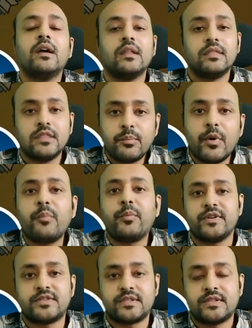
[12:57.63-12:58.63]
The
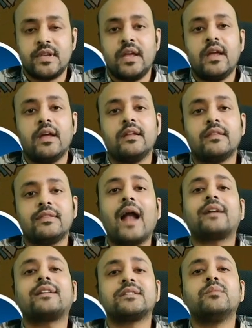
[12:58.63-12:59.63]
purpose,
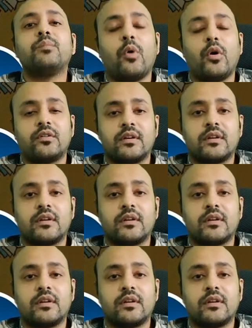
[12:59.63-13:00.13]
that is important.